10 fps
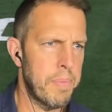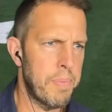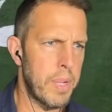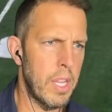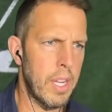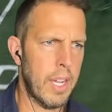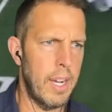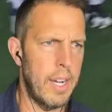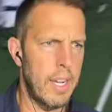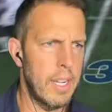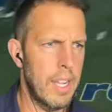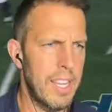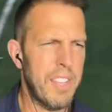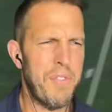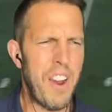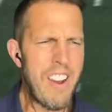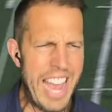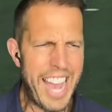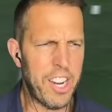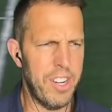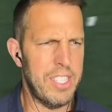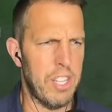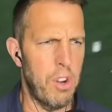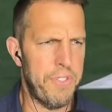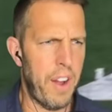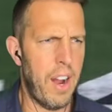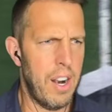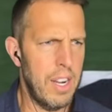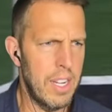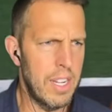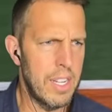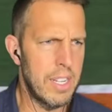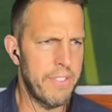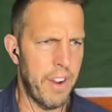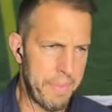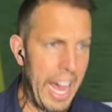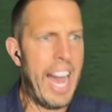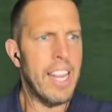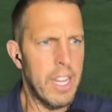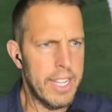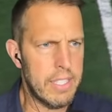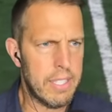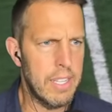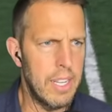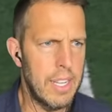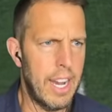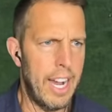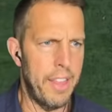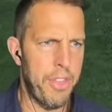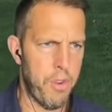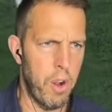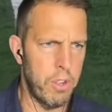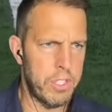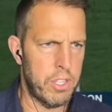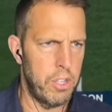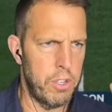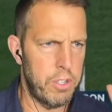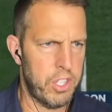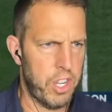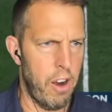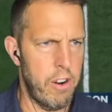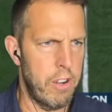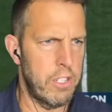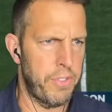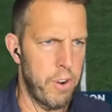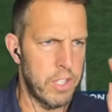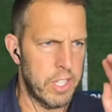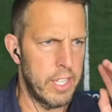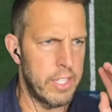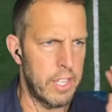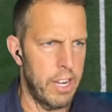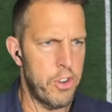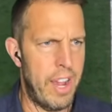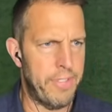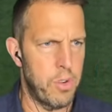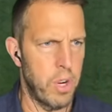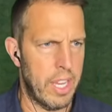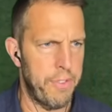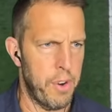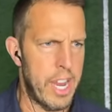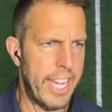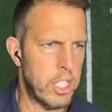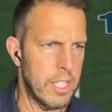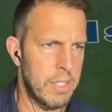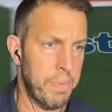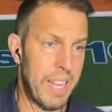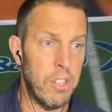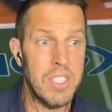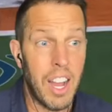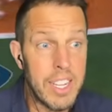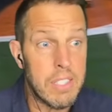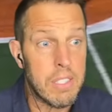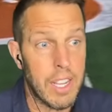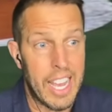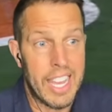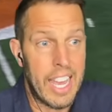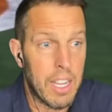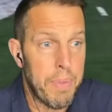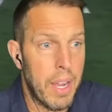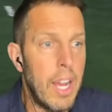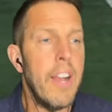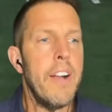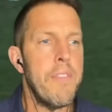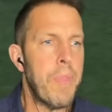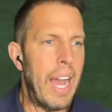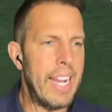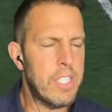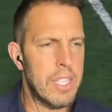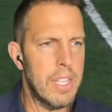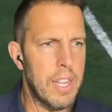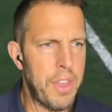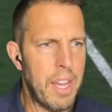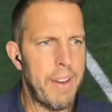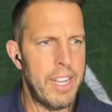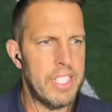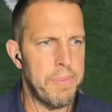But look, very accurate so far from the highlights on throws to starters versus undrafted rookie free agents. But that was nice. Like, I can't complain. It's, the thing about his